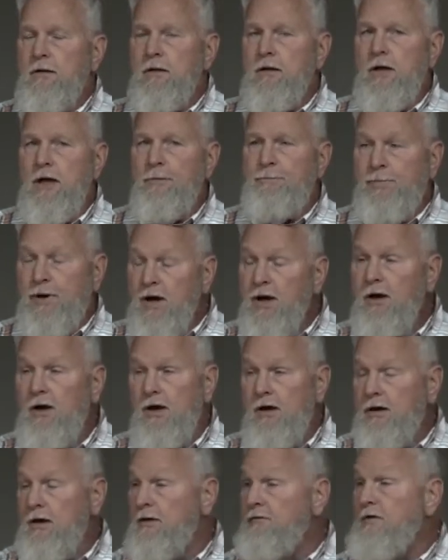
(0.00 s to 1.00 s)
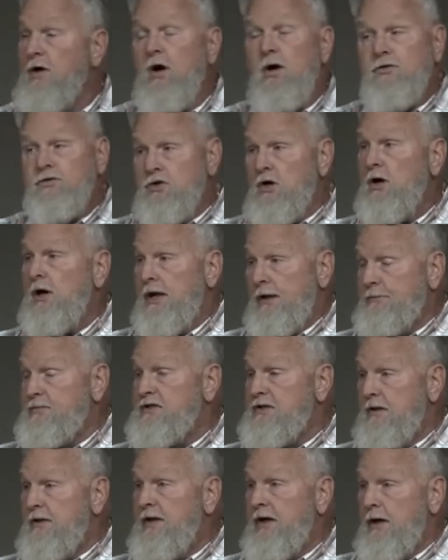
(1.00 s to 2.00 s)
a part of all
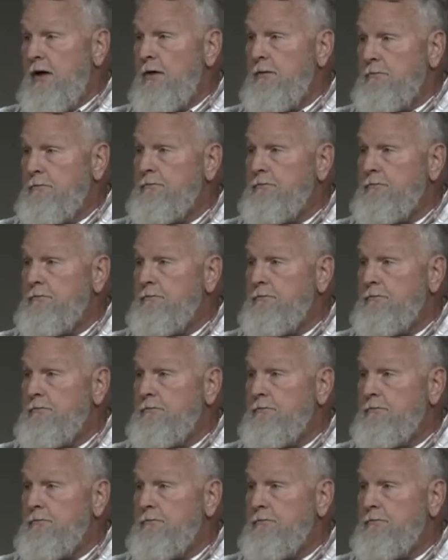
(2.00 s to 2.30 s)
tribes there.